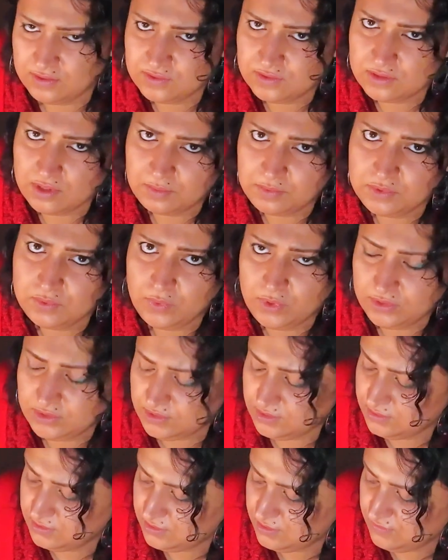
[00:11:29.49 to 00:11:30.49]
stopped
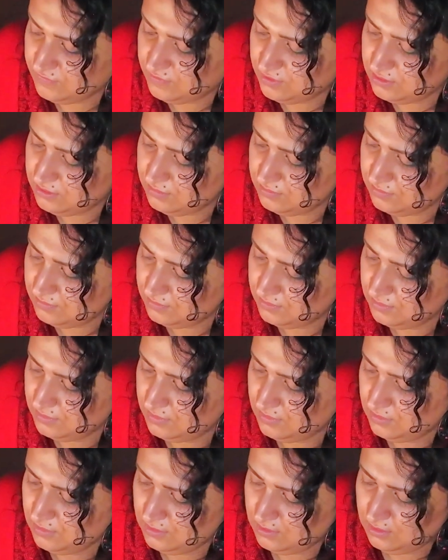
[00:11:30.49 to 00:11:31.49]
watching TV,
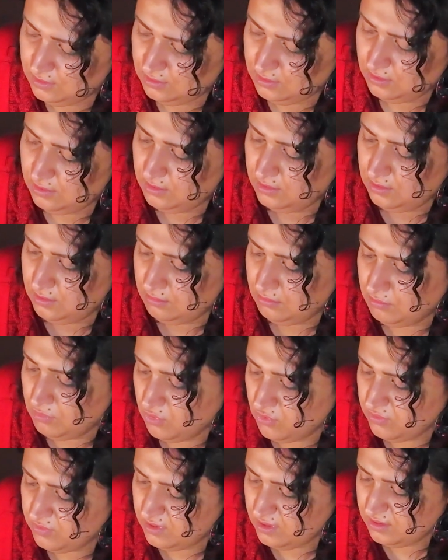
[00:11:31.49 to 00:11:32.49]

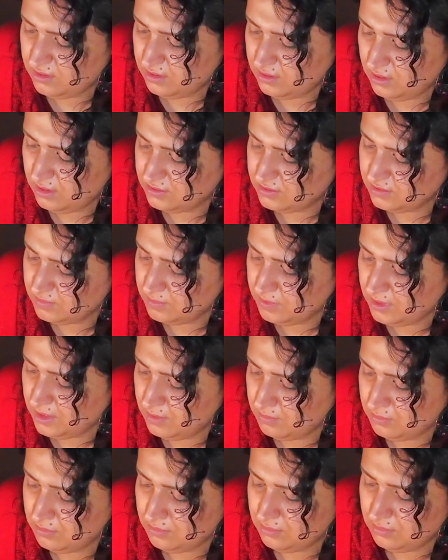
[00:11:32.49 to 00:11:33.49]
more than it just
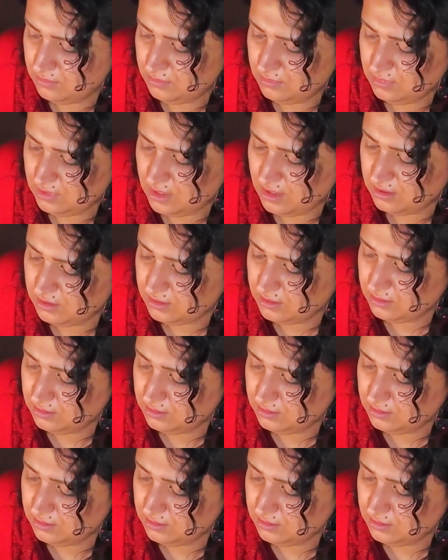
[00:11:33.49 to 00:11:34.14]
became cack,